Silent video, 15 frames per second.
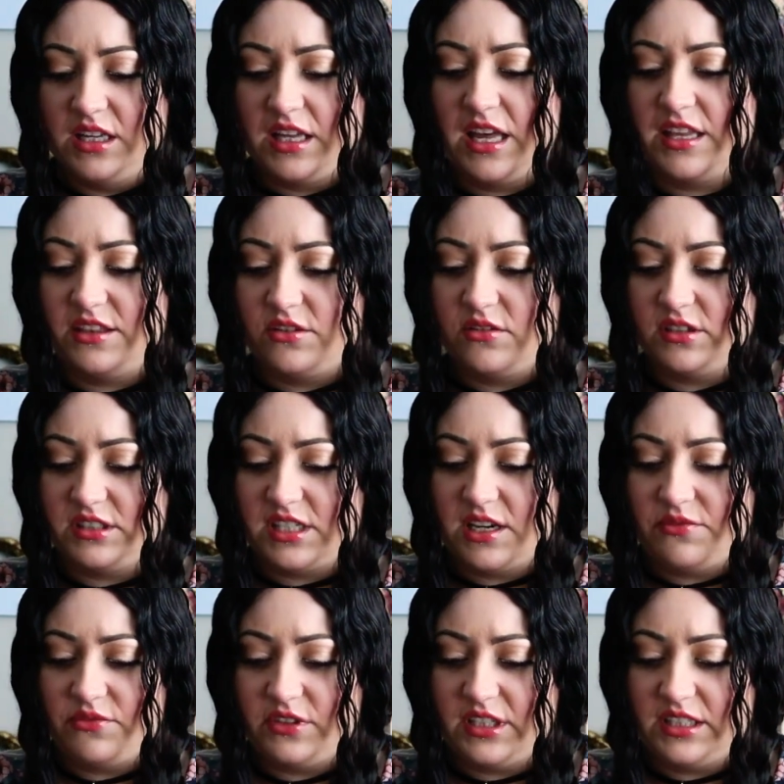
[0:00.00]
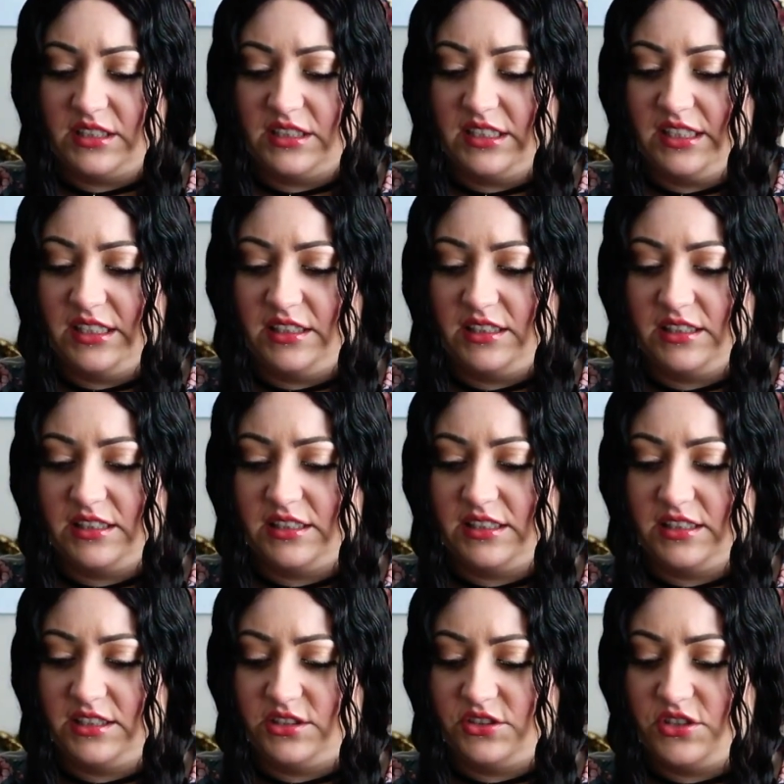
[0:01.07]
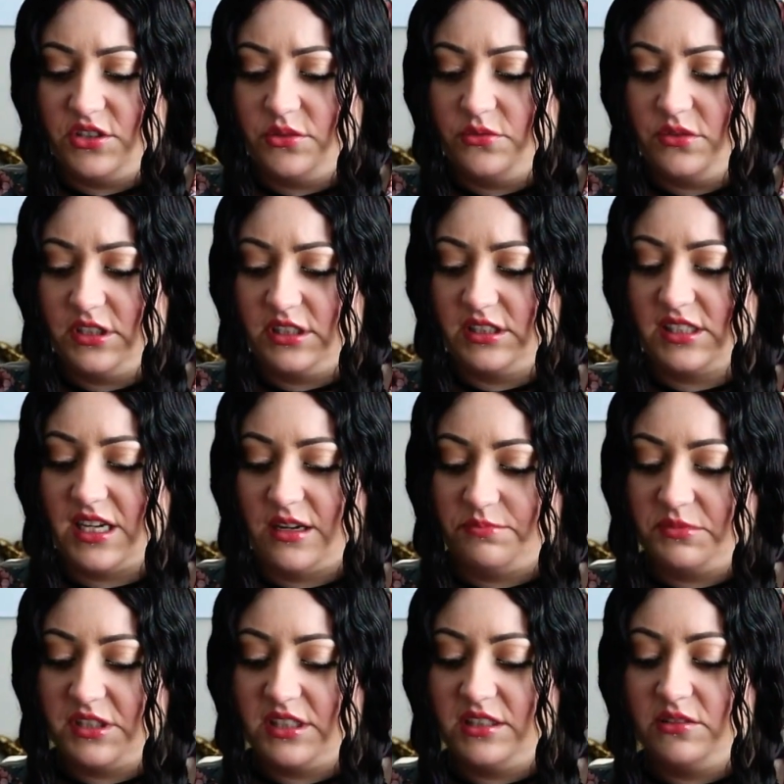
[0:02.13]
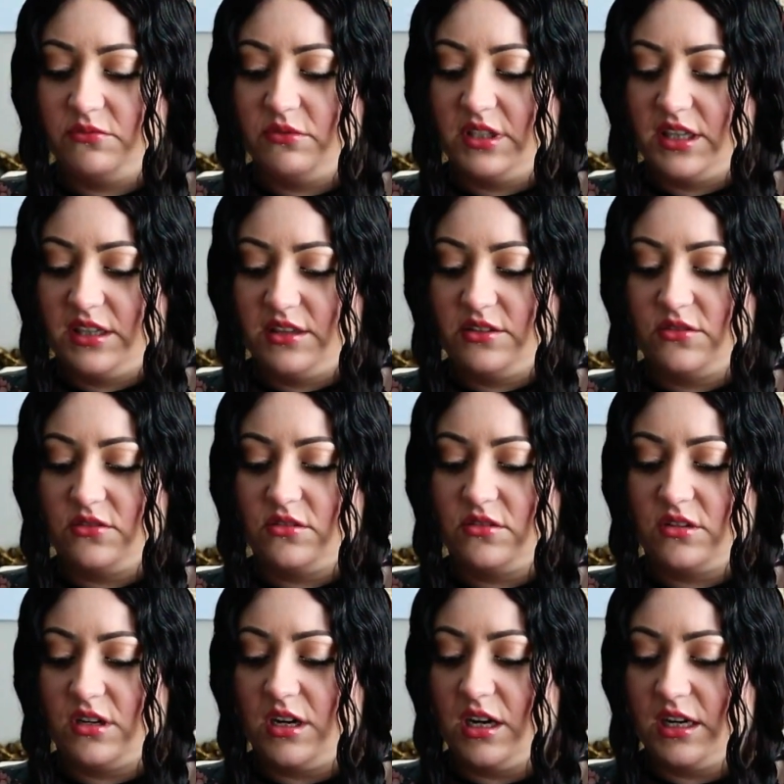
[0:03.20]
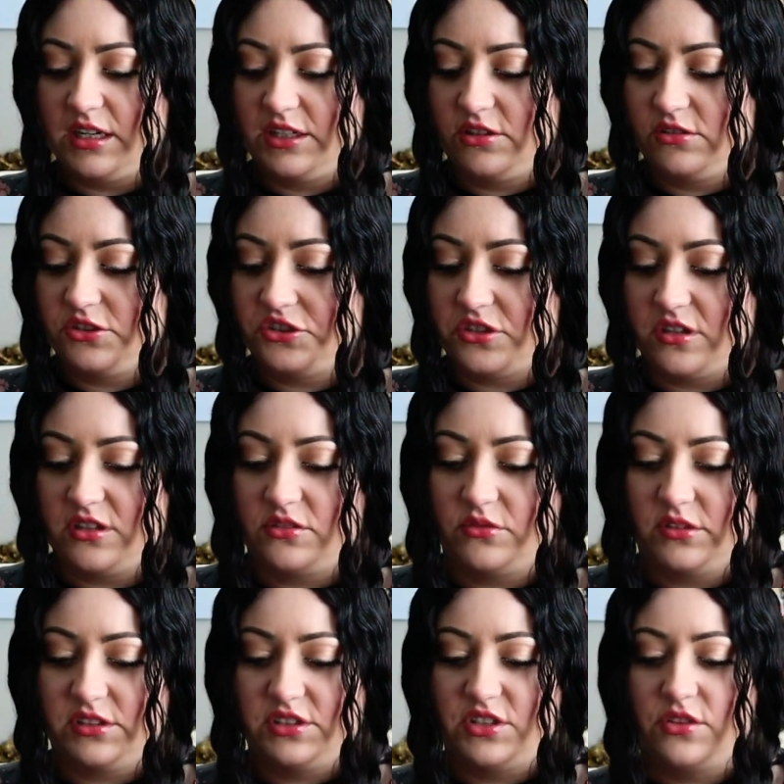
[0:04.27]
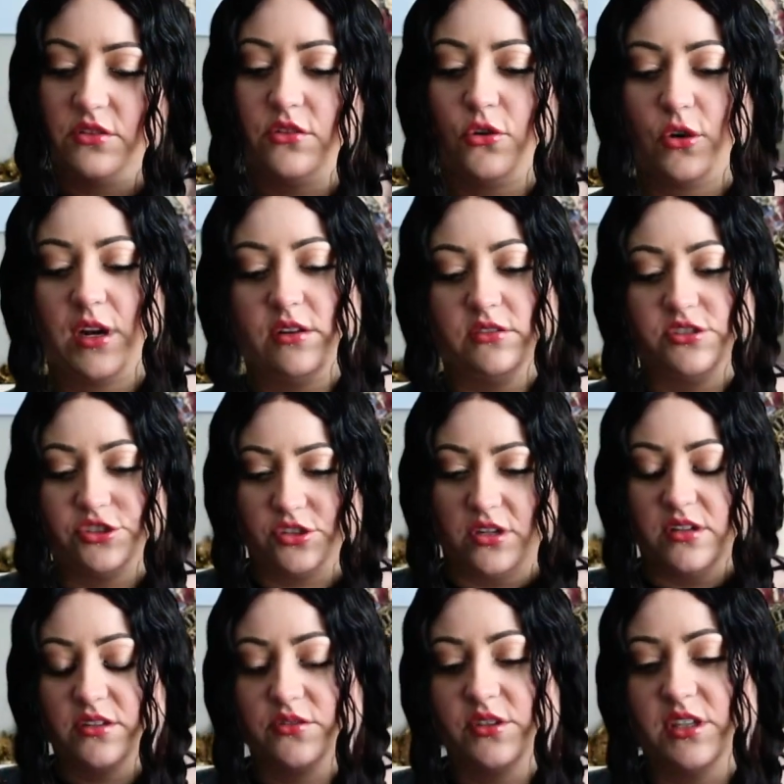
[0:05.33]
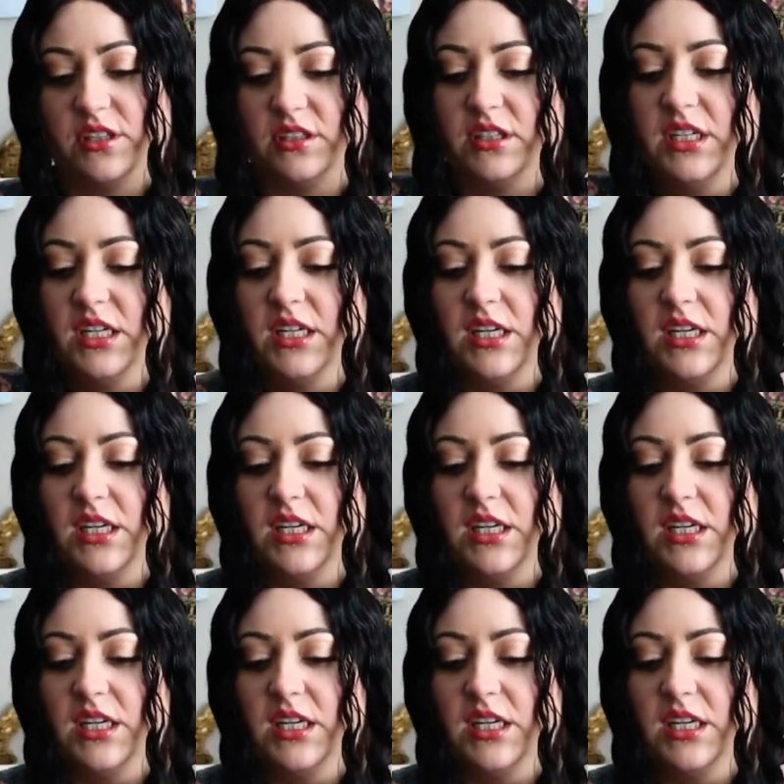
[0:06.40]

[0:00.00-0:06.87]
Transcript: and they're definitely in tune and tapped in with their higher chakras, their crown chakra,